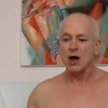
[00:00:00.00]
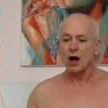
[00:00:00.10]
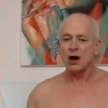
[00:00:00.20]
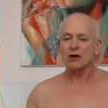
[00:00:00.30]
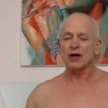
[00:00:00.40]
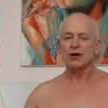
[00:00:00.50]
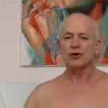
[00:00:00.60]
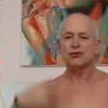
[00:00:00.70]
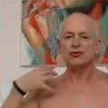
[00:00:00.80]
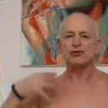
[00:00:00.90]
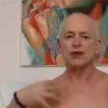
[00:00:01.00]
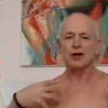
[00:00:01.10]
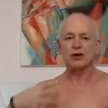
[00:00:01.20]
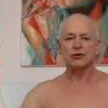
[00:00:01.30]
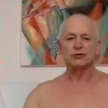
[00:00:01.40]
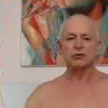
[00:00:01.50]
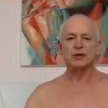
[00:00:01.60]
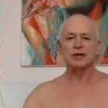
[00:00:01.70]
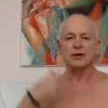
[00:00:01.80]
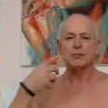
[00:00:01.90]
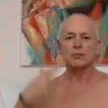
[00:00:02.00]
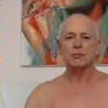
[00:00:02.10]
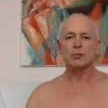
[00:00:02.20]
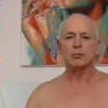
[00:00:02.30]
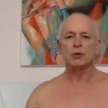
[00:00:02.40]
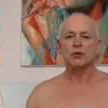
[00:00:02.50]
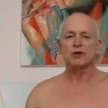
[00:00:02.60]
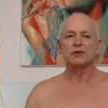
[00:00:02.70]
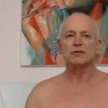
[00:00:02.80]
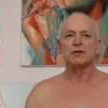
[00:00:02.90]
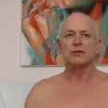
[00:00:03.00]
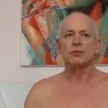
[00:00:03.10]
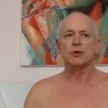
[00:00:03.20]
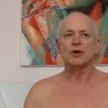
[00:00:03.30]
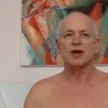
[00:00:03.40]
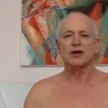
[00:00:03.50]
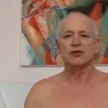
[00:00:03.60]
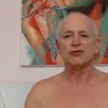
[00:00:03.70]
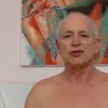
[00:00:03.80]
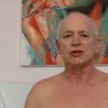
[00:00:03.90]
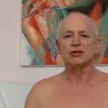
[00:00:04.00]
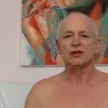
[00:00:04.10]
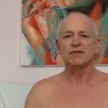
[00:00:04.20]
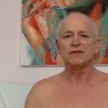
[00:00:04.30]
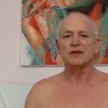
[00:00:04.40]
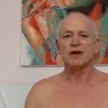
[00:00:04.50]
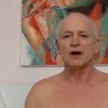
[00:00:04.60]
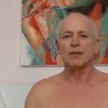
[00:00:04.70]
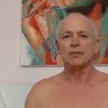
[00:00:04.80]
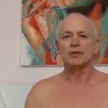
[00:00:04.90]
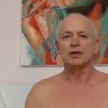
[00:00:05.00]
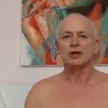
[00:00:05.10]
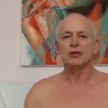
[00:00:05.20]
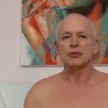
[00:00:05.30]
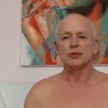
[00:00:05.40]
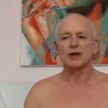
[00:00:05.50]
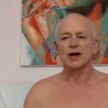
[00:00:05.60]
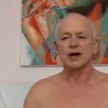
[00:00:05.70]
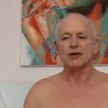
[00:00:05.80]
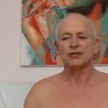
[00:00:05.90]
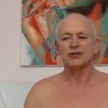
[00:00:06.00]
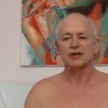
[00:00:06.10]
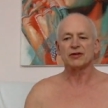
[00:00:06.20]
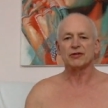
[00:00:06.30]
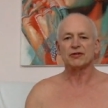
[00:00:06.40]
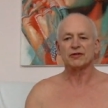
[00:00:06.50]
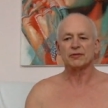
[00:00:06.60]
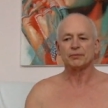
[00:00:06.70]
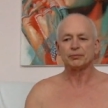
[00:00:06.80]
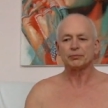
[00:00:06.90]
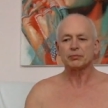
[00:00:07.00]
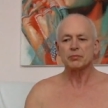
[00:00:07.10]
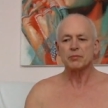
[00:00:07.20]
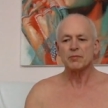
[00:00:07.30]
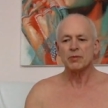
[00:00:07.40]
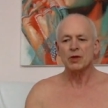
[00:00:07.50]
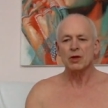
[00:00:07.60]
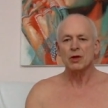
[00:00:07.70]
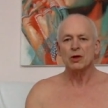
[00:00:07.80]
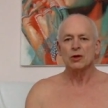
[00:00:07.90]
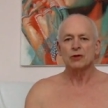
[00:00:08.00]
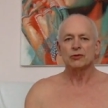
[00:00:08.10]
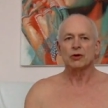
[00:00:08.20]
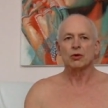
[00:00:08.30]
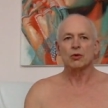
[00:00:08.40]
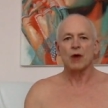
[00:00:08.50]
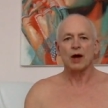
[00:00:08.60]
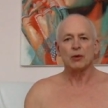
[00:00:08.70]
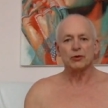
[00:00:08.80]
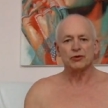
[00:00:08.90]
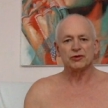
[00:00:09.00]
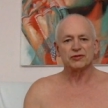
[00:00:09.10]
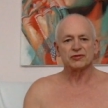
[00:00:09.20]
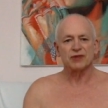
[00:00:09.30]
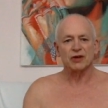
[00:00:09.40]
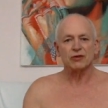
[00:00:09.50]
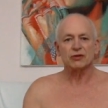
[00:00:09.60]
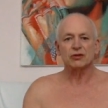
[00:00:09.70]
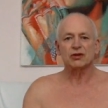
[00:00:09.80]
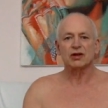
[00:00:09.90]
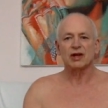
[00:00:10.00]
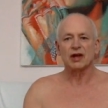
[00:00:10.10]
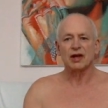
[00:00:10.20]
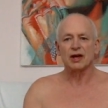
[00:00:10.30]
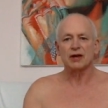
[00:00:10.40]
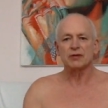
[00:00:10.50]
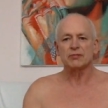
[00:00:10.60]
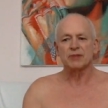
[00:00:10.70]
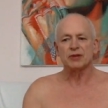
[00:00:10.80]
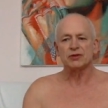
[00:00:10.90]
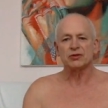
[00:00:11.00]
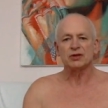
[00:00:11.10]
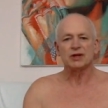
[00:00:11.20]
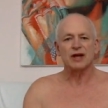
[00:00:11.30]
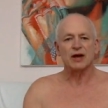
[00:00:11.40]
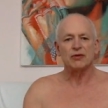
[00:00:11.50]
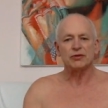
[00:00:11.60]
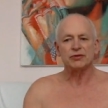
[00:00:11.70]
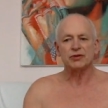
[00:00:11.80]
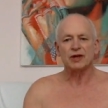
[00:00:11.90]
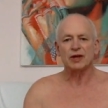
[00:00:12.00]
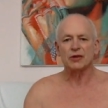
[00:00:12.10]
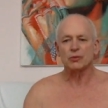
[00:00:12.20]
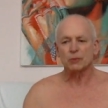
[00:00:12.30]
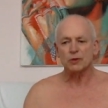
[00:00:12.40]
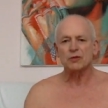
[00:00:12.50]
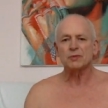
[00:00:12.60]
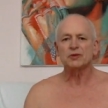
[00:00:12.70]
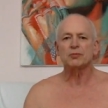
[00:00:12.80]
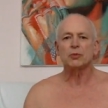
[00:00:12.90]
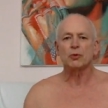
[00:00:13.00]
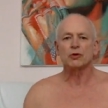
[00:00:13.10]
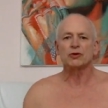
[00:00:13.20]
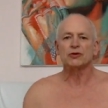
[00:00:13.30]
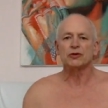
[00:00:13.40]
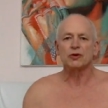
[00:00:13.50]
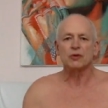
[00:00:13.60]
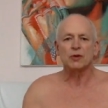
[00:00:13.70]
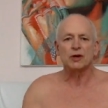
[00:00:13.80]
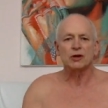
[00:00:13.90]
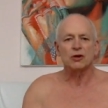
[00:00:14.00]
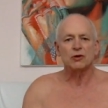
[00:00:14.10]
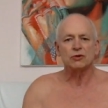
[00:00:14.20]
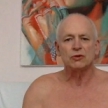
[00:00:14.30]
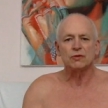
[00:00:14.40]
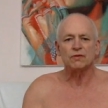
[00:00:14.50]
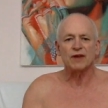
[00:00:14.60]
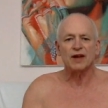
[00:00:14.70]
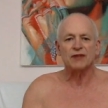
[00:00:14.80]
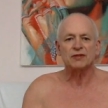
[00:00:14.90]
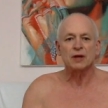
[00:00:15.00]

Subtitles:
our energy channels so we can get progressively more energy lifted up in through the higher centers. So I will just start and mentally count, and the rhythm is important. You don't want to go too fast